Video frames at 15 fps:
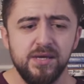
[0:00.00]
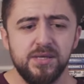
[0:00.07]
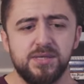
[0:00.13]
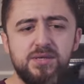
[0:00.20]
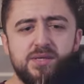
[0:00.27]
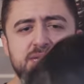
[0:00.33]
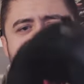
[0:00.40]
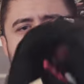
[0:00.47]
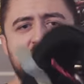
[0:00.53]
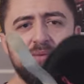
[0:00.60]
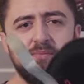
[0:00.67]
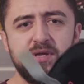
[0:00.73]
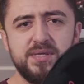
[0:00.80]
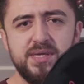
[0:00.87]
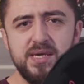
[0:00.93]
So this
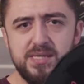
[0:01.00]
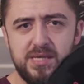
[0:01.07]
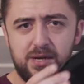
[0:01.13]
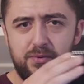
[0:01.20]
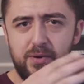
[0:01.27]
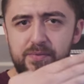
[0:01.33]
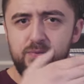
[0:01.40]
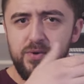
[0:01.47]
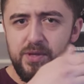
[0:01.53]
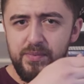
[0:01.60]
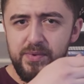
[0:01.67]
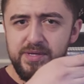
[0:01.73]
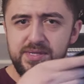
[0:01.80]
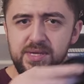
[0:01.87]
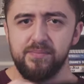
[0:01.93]
helmet is equipped with a
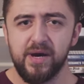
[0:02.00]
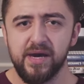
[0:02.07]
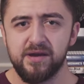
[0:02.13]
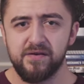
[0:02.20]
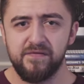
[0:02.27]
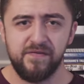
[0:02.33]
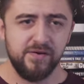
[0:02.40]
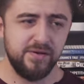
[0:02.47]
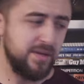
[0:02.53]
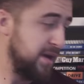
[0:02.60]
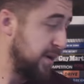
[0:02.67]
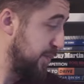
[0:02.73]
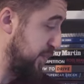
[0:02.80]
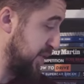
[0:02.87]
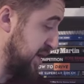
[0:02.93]
built-in microphone,
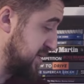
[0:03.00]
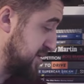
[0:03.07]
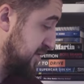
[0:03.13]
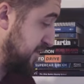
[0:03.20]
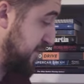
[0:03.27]
but